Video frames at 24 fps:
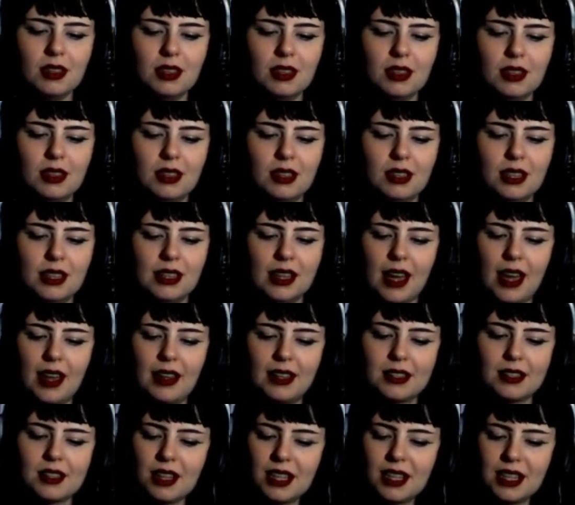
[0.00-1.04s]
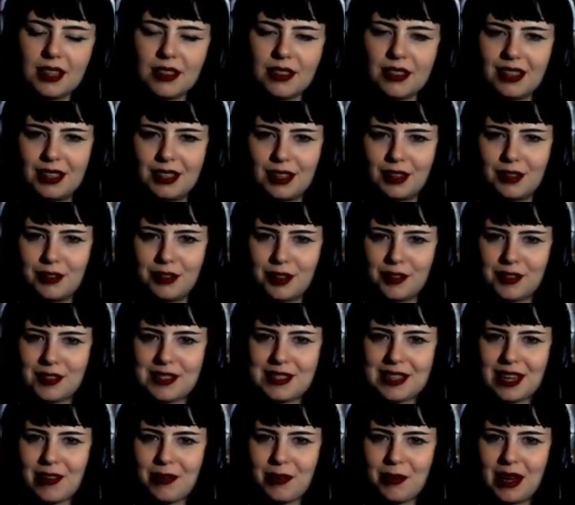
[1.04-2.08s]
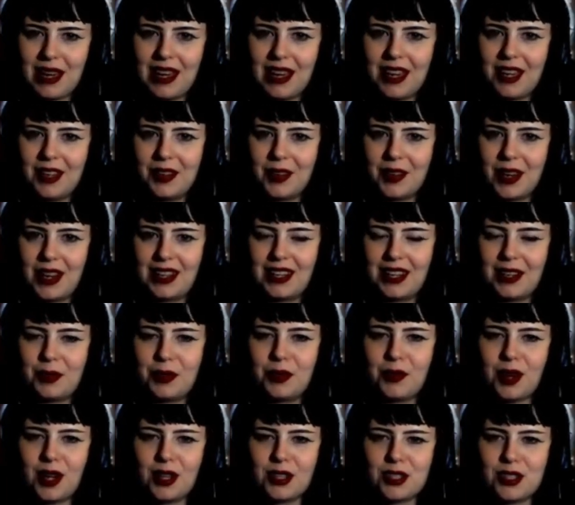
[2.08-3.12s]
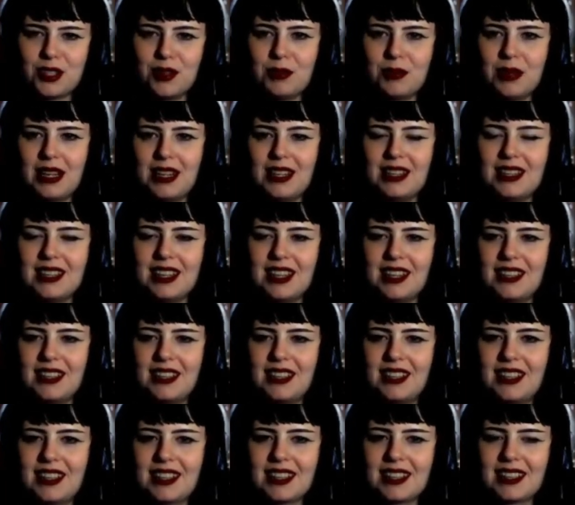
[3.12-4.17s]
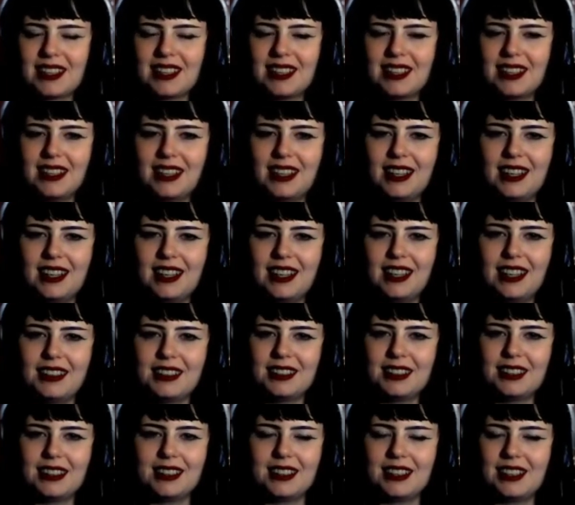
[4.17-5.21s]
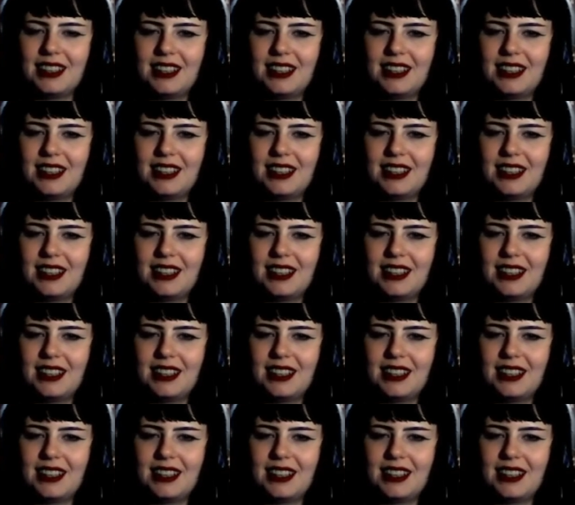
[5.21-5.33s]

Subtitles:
Yeah, that's all I can think of off the top of my head right now. We watch so many that like they